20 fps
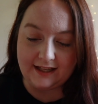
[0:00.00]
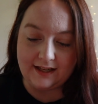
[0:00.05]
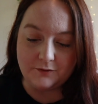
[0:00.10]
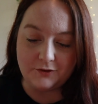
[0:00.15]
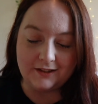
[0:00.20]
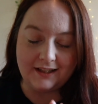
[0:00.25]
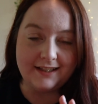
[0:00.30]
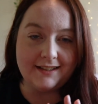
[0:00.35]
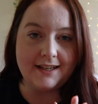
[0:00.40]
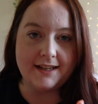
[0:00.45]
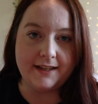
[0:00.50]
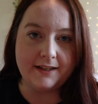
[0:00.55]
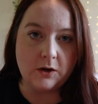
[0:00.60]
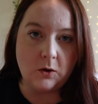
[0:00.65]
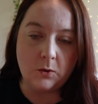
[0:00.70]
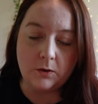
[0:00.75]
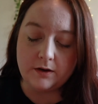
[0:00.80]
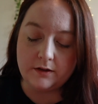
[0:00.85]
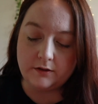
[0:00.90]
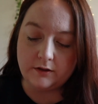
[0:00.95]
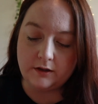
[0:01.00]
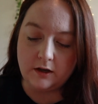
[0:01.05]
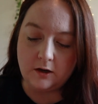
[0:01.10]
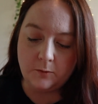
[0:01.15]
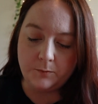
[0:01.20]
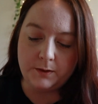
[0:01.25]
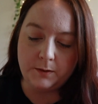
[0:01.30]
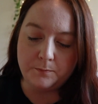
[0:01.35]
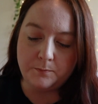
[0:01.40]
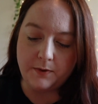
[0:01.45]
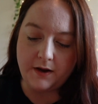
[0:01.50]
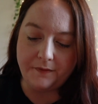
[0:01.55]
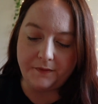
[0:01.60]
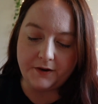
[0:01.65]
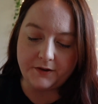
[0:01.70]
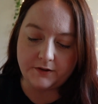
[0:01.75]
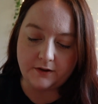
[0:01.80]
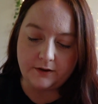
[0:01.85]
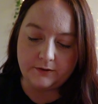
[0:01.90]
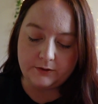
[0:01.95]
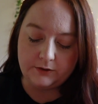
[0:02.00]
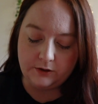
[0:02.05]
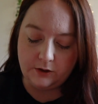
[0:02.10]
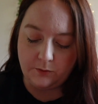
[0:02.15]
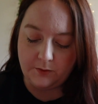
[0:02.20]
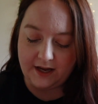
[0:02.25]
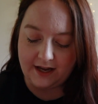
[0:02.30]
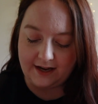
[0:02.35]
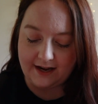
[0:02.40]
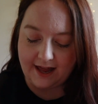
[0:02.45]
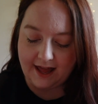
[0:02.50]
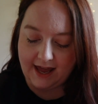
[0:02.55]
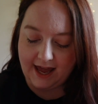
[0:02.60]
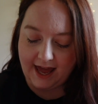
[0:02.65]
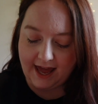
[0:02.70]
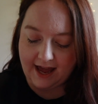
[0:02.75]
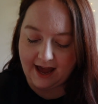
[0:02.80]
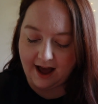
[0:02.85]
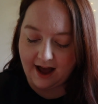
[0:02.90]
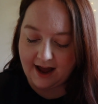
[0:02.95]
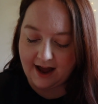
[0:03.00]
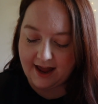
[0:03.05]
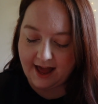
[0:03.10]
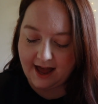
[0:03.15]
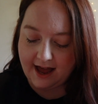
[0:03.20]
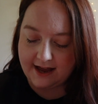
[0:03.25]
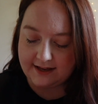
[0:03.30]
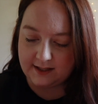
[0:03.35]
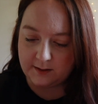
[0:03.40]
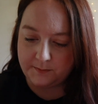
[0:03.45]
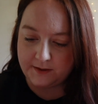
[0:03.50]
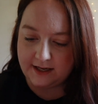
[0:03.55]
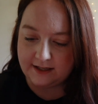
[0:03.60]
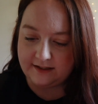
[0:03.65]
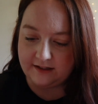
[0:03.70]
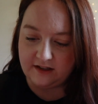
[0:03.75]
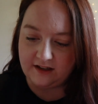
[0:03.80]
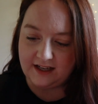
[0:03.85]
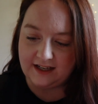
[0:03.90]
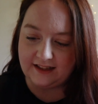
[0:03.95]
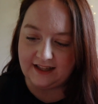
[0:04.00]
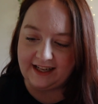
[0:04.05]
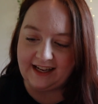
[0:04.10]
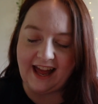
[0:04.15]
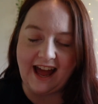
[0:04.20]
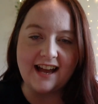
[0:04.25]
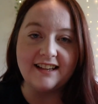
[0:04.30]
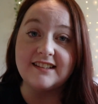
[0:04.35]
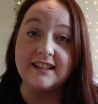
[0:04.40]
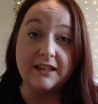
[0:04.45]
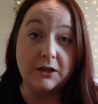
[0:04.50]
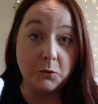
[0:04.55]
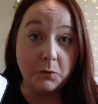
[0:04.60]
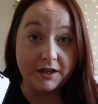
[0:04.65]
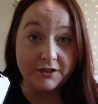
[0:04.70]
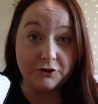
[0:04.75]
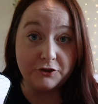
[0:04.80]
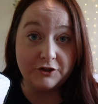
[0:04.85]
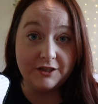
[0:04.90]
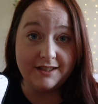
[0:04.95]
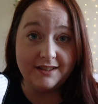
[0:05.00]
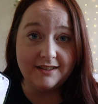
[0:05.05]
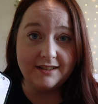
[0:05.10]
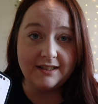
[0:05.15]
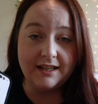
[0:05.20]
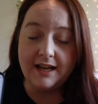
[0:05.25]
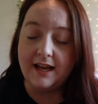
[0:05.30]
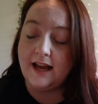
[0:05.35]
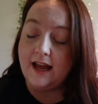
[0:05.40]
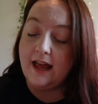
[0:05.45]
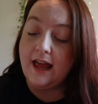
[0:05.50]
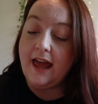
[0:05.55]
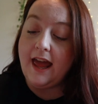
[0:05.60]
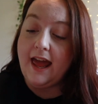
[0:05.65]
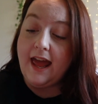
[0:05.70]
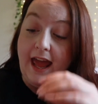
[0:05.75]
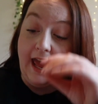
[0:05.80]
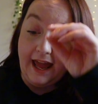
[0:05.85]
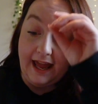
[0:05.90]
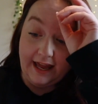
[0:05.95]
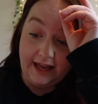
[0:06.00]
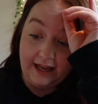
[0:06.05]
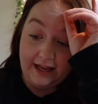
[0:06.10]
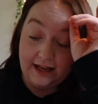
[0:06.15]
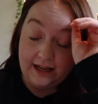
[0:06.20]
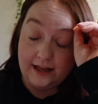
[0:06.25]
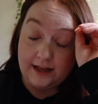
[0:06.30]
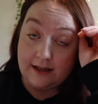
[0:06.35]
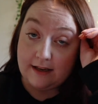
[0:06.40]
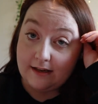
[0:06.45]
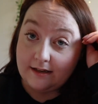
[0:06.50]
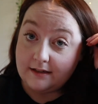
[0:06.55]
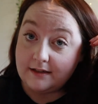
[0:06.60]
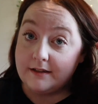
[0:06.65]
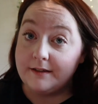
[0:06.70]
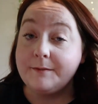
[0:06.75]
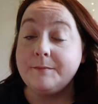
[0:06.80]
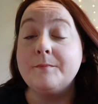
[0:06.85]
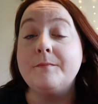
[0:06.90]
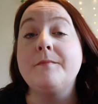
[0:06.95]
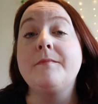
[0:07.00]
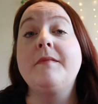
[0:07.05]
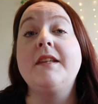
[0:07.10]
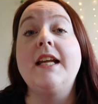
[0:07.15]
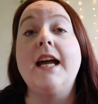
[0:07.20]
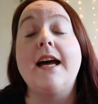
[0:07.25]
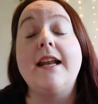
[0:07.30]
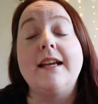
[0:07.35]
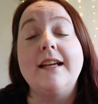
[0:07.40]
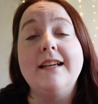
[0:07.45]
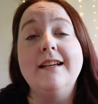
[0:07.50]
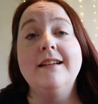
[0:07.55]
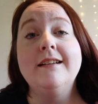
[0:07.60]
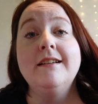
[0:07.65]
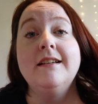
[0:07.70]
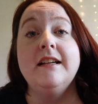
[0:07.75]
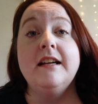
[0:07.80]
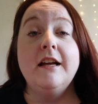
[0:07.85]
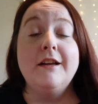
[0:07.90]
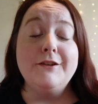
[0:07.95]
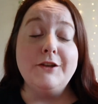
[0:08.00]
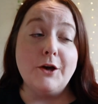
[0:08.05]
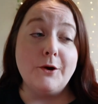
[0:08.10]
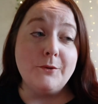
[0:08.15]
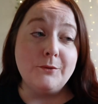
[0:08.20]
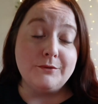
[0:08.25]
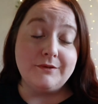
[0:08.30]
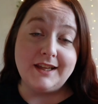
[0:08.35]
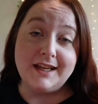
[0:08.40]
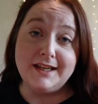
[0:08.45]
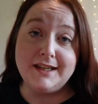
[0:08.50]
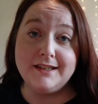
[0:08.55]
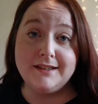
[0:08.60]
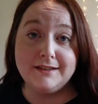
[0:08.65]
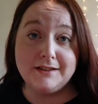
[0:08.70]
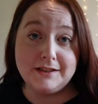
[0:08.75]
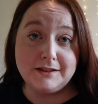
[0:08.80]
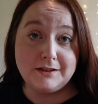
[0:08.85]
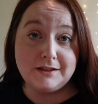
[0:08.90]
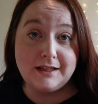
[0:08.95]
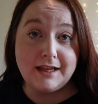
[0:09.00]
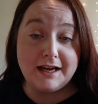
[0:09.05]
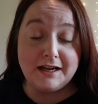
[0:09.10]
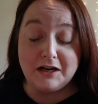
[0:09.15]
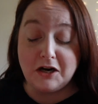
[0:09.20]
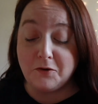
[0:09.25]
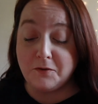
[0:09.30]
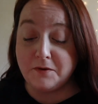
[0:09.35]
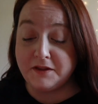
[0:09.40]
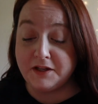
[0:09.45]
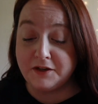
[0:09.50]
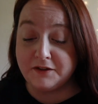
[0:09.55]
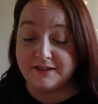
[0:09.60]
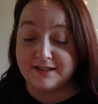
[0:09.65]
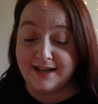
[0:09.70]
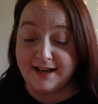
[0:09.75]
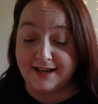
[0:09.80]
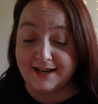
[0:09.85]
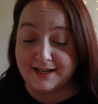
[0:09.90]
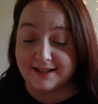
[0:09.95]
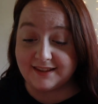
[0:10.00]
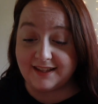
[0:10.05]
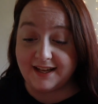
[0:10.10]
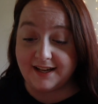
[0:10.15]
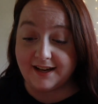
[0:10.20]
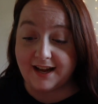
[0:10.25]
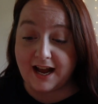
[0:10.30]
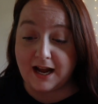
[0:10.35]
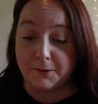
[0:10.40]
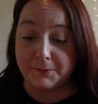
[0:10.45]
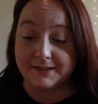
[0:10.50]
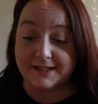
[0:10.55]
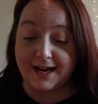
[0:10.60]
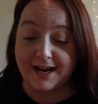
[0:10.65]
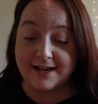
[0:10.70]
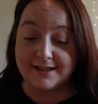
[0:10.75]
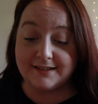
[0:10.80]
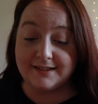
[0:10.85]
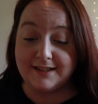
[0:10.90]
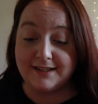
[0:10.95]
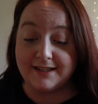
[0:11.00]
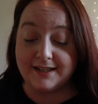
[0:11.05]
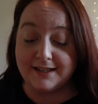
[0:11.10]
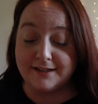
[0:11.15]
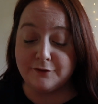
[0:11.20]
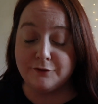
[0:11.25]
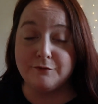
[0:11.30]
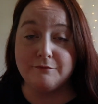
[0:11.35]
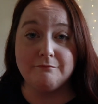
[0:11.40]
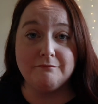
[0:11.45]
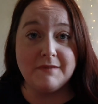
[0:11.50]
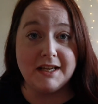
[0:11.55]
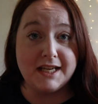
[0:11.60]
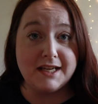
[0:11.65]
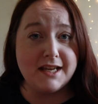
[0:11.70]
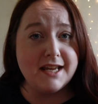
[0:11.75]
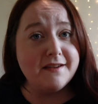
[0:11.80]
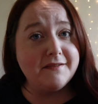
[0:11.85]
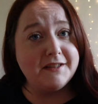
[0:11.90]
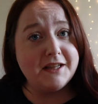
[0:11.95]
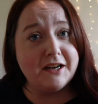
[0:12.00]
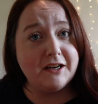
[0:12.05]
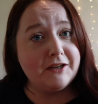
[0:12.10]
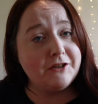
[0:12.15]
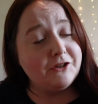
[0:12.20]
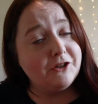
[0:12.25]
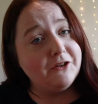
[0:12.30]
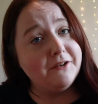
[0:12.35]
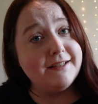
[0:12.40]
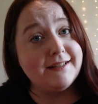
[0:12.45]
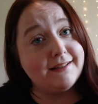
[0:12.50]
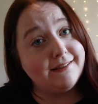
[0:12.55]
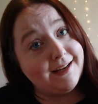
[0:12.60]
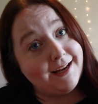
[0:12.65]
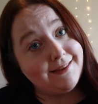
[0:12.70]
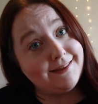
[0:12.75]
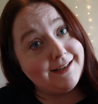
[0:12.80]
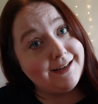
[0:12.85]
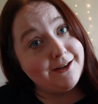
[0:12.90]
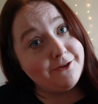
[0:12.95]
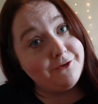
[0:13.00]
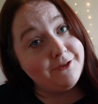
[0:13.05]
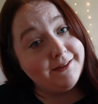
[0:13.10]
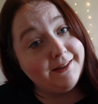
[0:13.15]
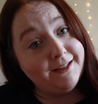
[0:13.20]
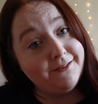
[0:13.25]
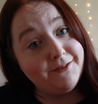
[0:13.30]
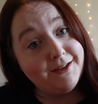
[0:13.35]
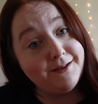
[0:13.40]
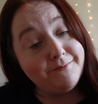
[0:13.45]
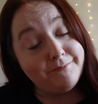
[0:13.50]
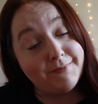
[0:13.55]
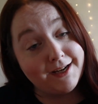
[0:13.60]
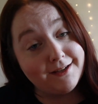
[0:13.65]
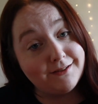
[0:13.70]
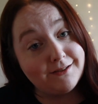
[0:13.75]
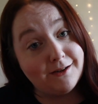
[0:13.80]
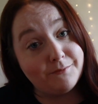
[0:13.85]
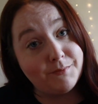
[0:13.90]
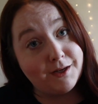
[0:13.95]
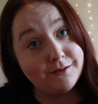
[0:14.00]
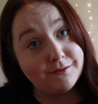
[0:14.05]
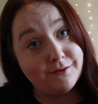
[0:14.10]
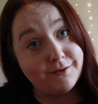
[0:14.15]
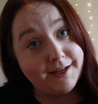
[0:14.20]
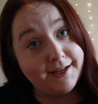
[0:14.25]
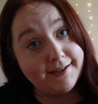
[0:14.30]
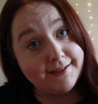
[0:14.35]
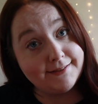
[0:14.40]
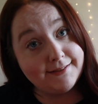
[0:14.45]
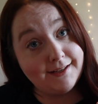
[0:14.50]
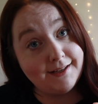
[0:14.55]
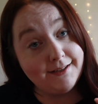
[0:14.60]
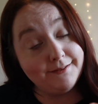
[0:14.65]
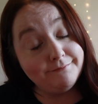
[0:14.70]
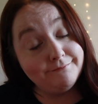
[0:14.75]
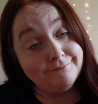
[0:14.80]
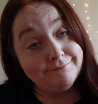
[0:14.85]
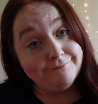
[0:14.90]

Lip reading: gives you like daily horoscopes, but there's also an AI aspect. You can like ask it questions and kind of know things that go with your sign. Like I was asking it, is there a certain state that I should live in based on my zodiac sign?